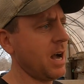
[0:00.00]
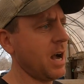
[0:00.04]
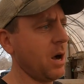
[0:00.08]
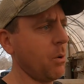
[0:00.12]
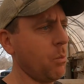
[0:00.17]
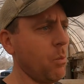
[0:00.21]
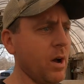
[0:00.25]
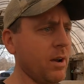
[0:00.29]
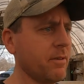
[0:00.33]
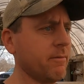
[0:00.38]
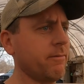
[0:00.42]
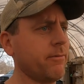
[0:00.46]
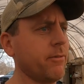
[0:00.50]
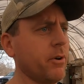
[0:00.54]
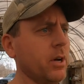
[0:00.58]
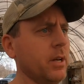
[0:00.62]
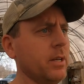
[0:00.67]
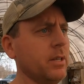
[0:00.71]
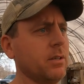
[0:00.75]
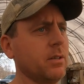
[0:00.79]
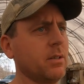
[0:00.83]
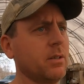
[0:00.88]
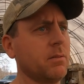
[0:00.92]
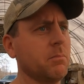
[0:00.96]
a one
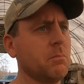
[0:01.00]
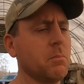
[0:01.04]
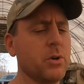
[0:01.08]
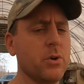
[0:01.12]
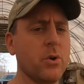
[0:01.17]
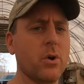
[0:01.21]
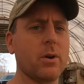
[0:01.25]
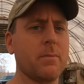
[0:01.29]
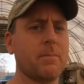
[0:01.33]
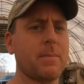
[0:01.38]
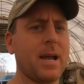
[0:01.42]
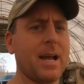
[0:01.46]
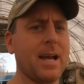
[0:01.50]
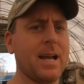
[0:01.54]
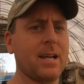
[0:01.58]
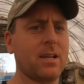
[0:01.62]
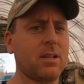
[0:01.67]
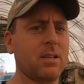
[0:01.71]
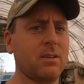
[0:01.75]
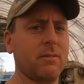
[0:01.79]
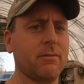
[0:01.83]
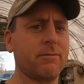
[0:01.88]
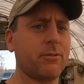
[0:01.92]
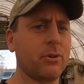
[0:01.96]
foot manure
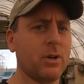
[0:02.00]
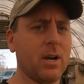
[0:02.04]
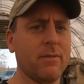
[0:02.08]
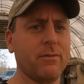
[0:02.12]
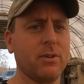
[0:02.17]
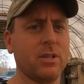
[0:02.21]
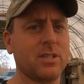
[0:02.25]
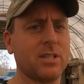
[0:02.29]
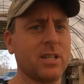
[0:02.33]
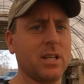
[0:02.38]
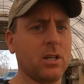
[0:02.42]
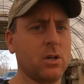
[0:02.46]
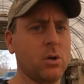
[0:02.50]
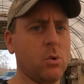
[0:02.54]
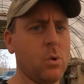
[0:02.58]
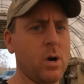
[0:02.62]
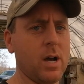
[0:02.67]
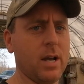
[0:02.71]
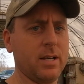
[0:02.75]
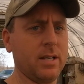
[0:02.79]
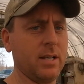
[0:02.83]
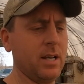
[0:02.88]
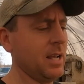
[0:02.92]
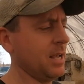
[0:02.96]
pack for every single
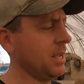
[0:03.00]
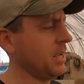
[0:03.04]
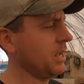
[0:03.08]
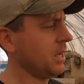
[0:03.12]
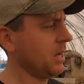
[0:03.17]
one?